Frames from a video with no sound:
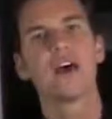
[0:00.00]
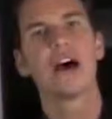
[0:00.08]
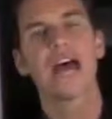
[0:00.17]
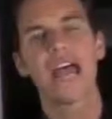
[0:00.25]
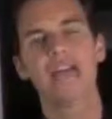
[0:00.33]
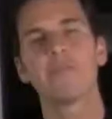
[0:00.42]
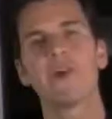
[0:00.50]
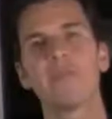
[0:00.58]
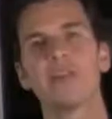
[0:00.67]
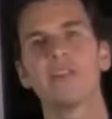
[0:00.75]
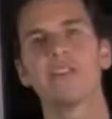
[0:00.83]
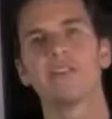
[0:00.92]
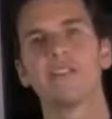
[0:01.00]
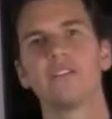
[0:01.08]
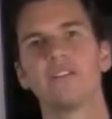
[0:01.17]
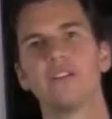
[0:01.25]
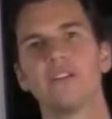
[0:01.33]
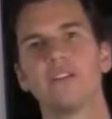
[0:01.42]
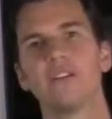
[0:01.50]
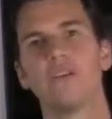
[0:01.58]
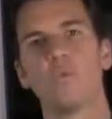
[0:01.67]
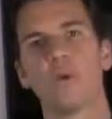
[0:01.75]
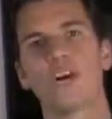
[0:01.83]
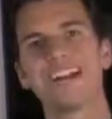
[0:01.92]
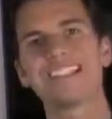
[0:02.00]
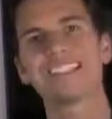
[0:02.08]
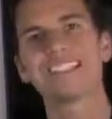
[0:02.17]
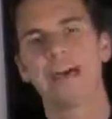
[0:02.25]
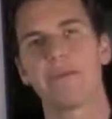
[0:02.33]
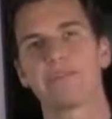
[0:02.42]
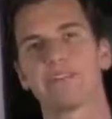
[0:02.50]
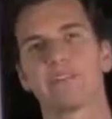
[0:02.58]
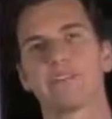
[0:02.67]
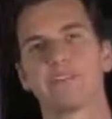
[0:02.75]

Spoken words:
I had a moment where I stepped.